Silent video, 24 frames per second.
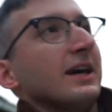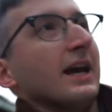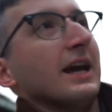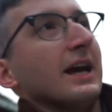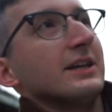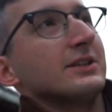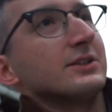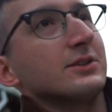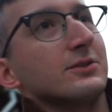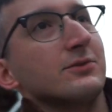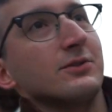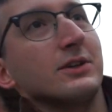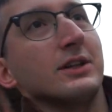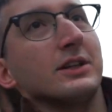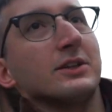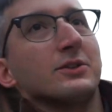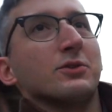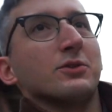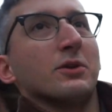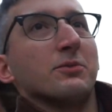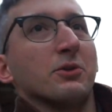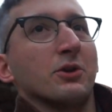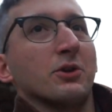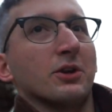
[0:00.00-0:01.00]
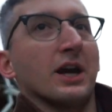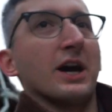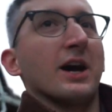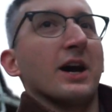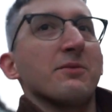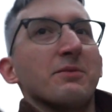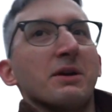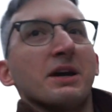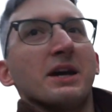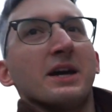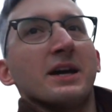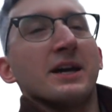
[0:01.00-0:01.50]
ancient village one more
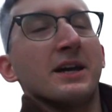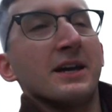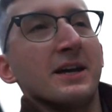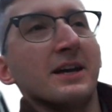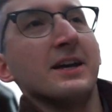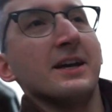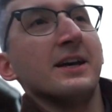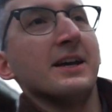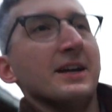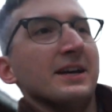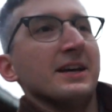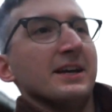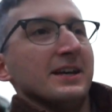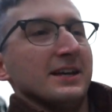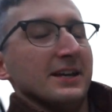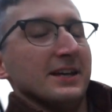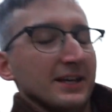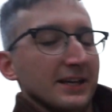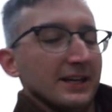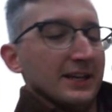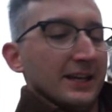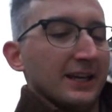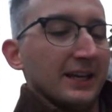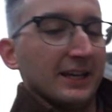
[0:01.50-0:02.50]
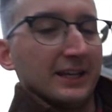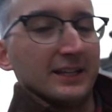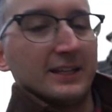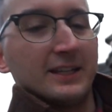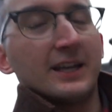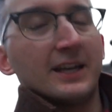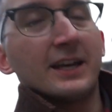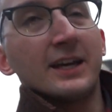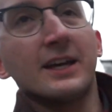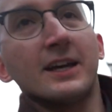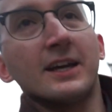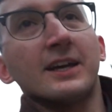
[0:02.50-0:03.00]
time, get
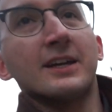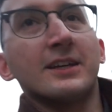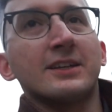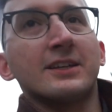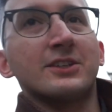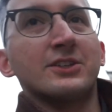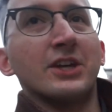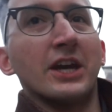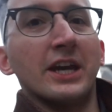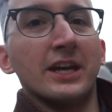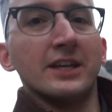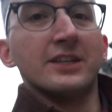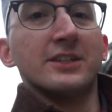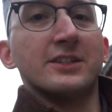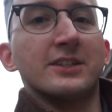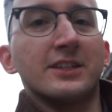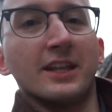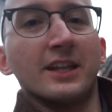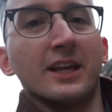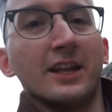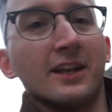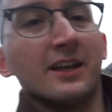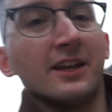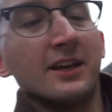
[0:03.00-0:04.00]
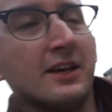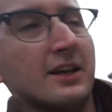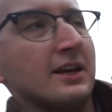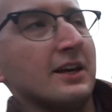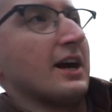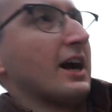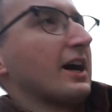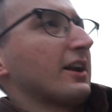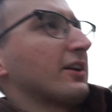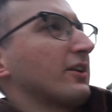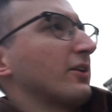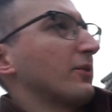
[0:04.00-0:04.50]
changed, and then
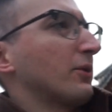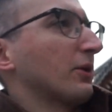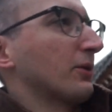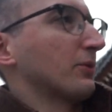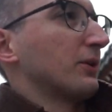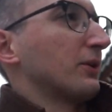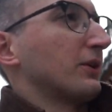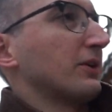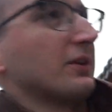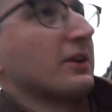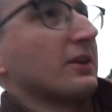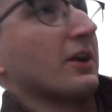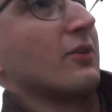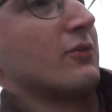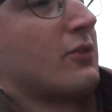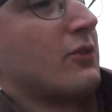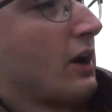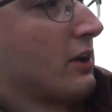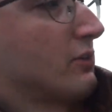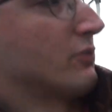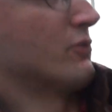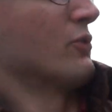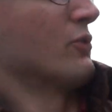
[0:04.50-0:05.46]
I don't know what we're doing. Oh, find